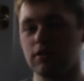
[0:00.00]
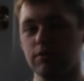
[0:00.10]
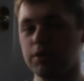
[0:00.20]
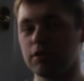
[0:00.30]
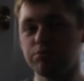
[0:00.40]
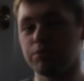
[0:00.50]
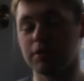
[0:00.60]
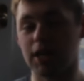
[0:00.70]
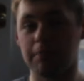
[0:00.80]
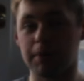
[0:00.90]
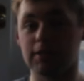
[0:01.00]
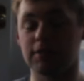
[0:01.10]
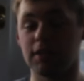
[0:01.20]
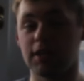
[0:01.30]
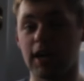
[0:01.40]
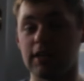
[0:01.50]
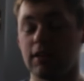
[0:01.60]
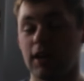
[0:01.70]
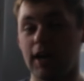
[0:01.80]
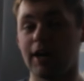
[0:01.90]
The world will get better again.